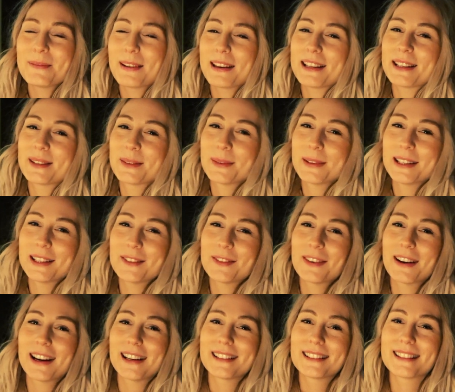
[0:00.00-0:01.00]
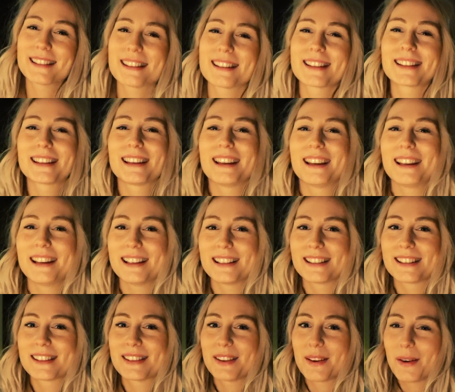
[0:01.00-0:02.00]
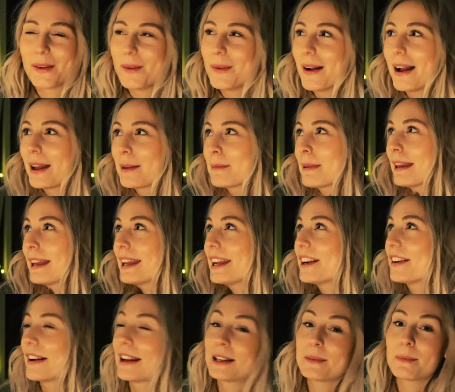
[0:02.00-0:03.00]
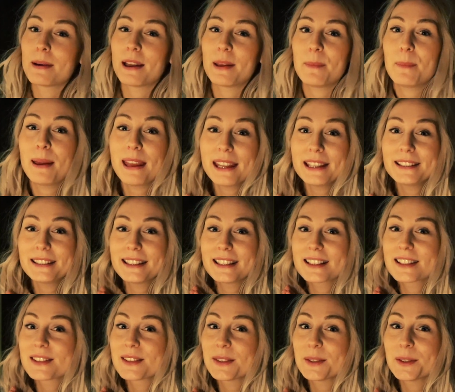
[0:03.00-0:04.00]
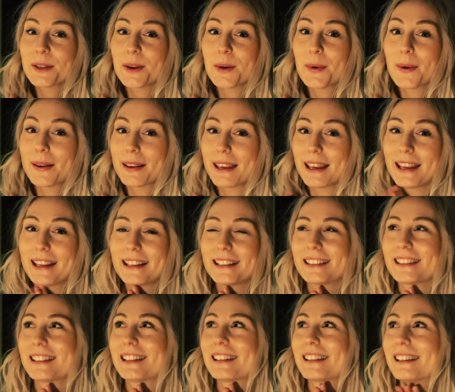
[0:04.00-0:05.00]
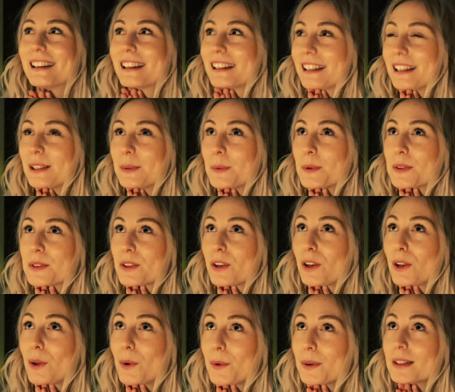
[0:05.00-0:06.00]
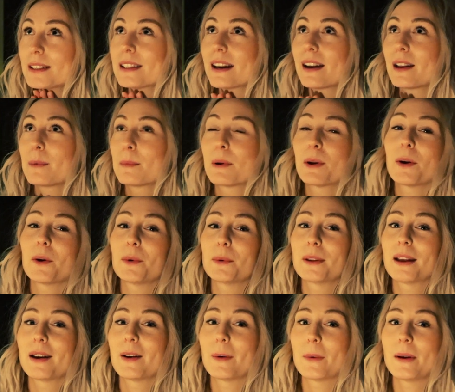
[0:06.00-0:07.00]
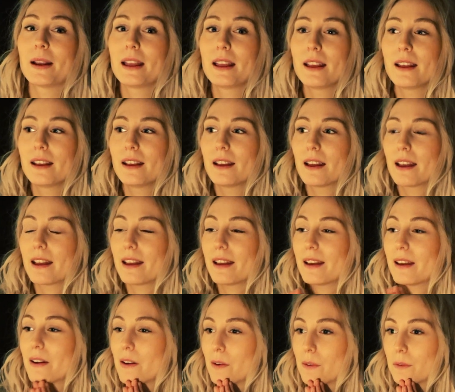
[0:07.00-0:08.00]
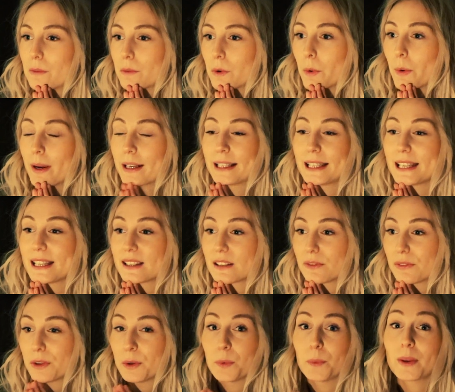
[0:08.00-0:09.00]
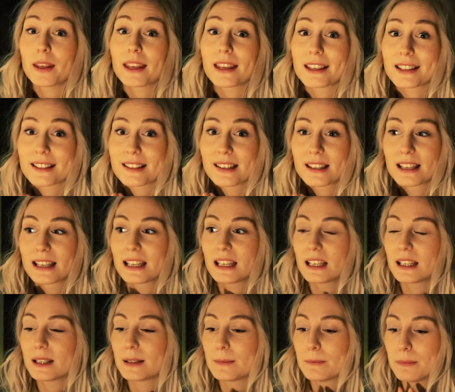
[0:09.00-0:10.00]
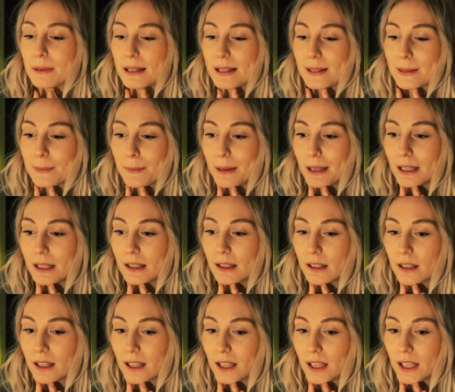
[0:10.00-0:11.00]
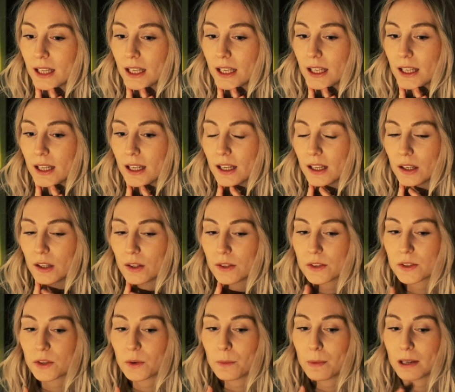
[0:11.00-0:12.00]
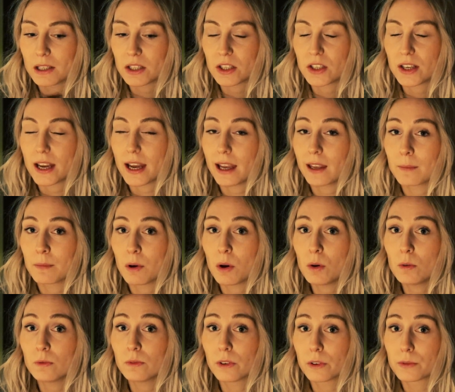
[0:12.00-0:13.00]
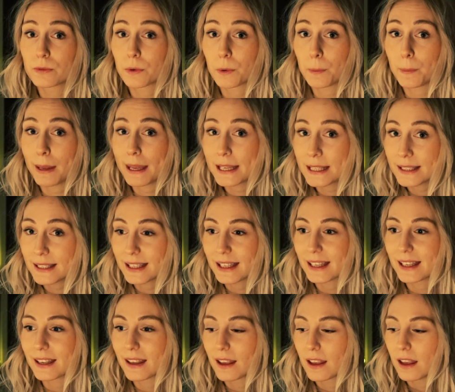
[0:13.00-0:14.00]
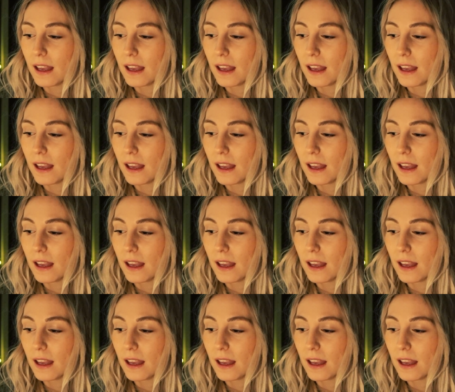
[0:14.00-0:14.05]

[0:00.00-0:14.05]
Sweet friends, so I'm here at my painting studio again, and it was a long time ago now, or at least a few weeks. It's been not so much time over for painting,